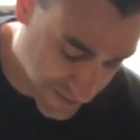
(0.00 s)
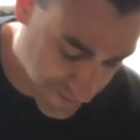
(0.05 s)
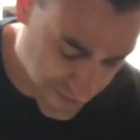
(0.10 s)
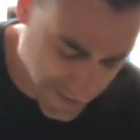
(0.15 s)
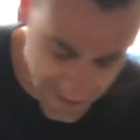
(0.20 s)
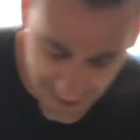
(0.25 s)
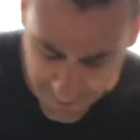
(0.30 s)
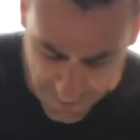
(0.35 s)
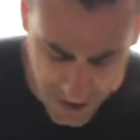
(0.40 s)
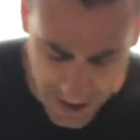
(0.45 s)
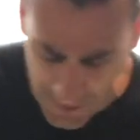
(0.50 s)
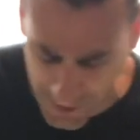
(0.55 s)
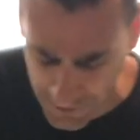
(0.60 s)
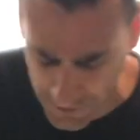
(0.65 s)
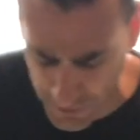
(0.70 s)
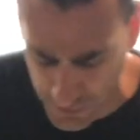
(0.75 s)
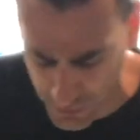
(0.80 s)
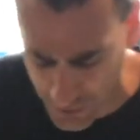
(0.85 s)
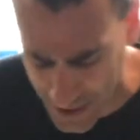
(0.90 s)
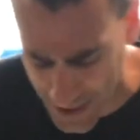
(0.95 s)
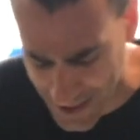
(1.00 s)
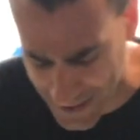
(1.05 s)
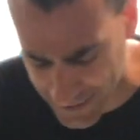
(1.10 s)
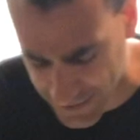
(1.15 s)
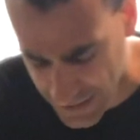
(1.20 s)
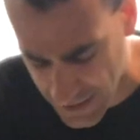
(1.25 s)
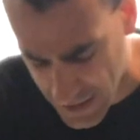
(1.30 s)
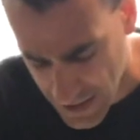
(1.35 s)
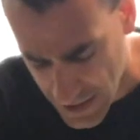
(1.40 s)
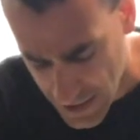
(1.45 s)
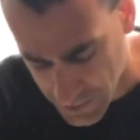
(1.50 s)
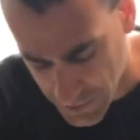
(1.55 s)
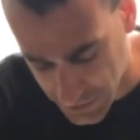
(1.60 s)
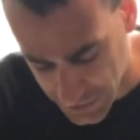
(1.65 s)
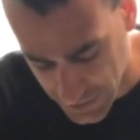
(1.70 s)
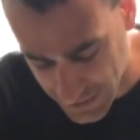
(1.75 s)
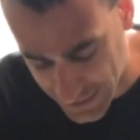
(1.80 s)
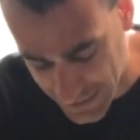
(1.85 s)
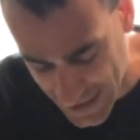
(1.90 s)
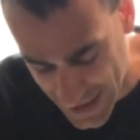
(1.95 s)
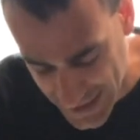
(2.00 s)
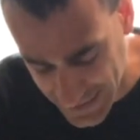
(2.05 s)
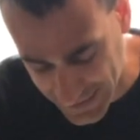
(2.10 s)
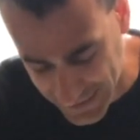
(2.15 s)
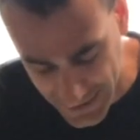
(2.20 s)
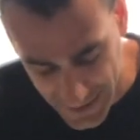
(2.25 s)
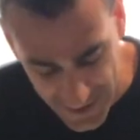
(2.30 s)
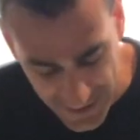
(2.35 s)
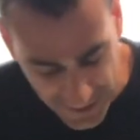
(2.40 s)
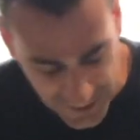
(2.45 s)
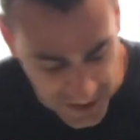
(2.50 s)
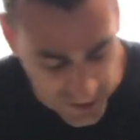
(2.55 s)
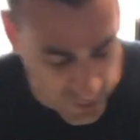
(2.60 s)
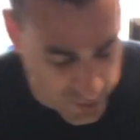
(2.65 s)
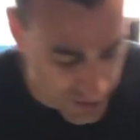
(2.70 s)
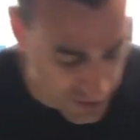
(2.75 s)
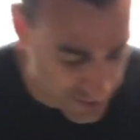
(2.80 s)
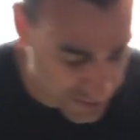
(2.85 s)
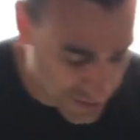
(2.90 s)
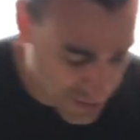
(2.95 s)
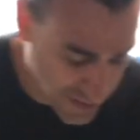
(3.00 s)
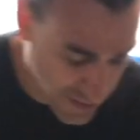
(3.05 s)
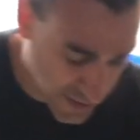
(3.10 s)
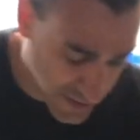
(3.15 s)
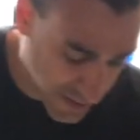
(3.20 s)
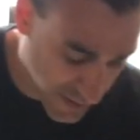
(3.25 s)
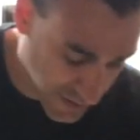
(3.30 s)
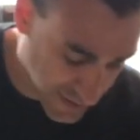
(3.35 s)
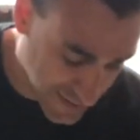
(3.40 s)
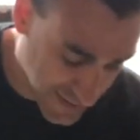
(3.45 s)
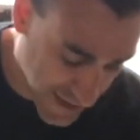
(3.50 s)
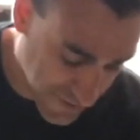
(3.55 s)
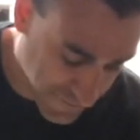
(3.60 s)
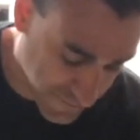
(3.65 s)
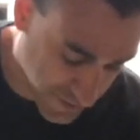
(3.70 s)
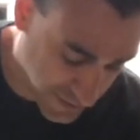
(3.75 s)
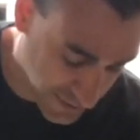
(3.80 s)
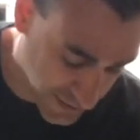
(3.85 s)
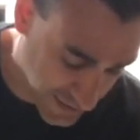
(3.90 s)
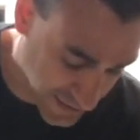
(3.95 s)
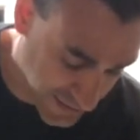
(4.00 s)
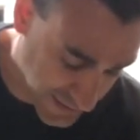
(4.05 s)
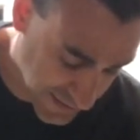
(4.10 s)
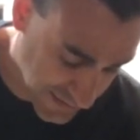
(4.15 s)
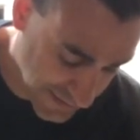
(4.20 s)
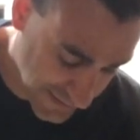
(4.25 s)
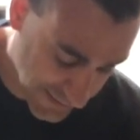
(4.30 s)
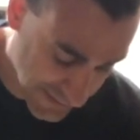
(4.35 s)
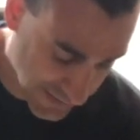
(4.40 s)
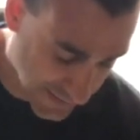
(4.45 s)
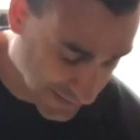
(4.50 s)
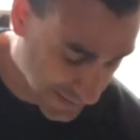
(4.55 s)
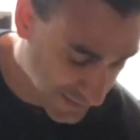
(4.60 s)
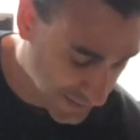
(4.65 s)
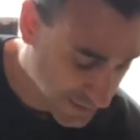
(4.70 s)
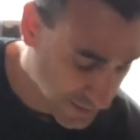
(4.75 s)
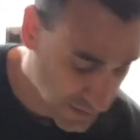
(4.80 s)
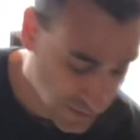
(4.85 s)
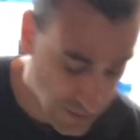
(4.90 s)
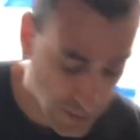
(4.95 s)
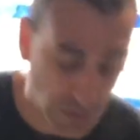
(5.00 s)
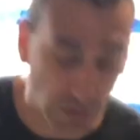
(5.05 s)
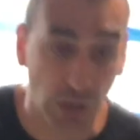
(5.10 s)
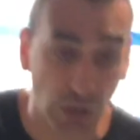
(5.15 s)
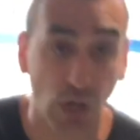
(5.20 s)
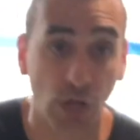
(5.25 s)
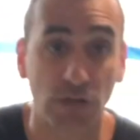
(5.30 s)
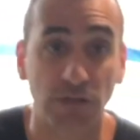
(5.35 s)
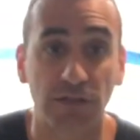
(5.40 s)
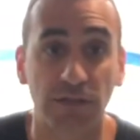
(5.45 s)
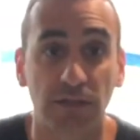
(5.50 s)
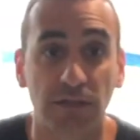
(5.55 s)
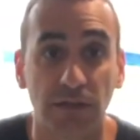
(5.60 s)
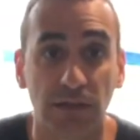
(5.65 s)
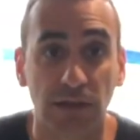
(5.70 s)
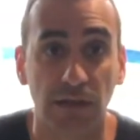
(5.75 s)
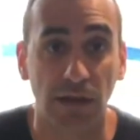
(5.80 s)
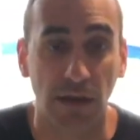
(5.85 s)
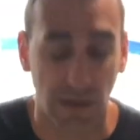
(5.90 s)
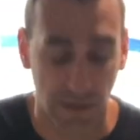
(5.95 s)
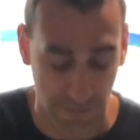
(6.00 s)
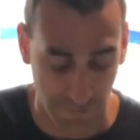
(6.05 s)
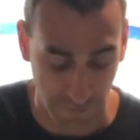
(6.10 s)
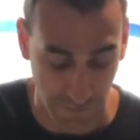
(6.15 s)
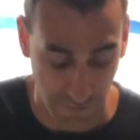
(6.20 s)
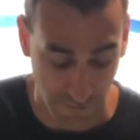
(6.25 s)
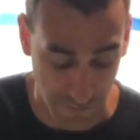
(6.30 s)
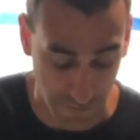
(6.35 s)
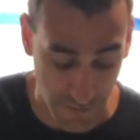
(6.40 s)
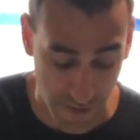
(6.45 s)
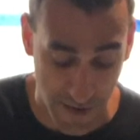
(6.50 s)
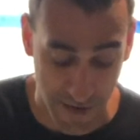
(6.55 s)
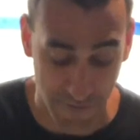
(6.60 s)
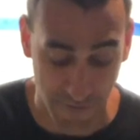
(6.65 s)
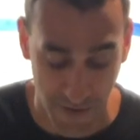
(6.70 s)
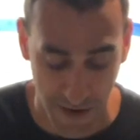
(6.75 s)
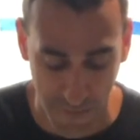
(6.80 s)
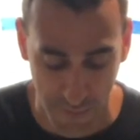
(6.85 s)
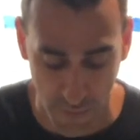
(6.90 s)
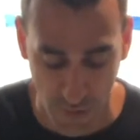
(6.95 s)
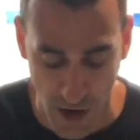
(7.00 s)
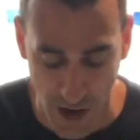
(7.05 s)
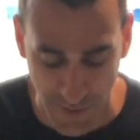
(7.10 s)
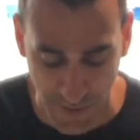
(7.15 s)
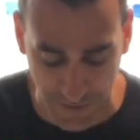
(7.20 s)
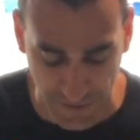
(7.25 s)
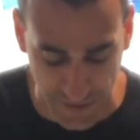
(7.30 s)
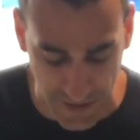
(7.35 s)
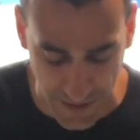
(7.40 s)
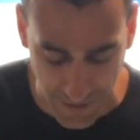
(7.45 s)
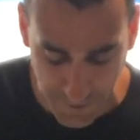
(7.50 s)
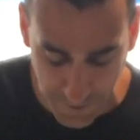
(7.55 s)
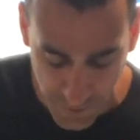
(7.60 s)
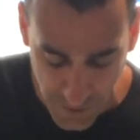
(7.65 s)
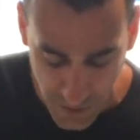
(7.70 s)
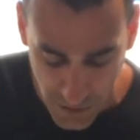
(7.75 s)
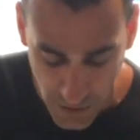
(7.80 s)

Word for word: I've had a different, couple different brands, but this Kent CNC one uh, definitely looked very, very promising.